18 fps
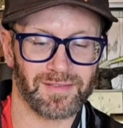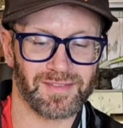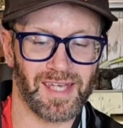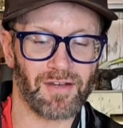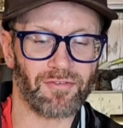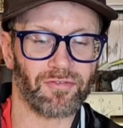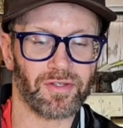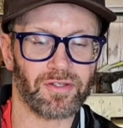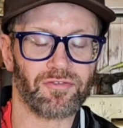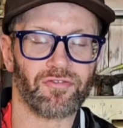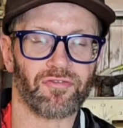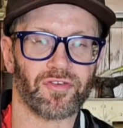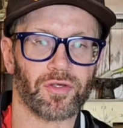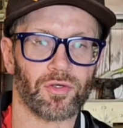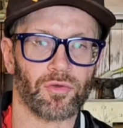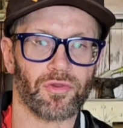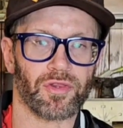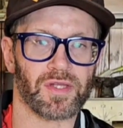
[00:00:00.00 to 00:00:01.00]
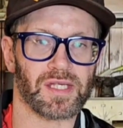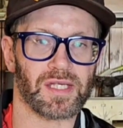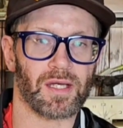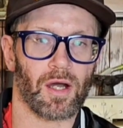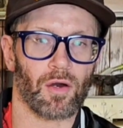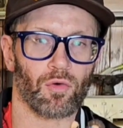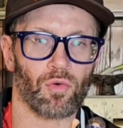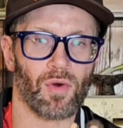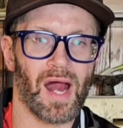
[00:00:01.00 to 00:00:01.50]
Definitely feel
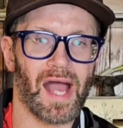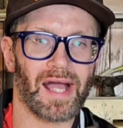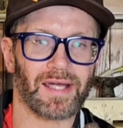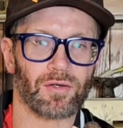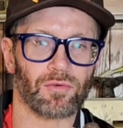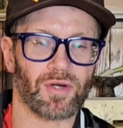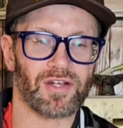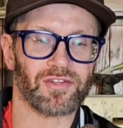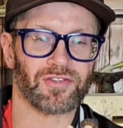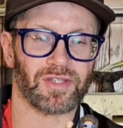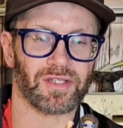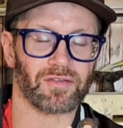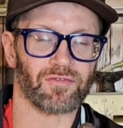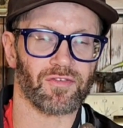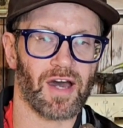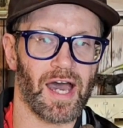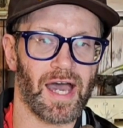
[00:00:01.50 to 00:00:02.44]
the rock and wrestling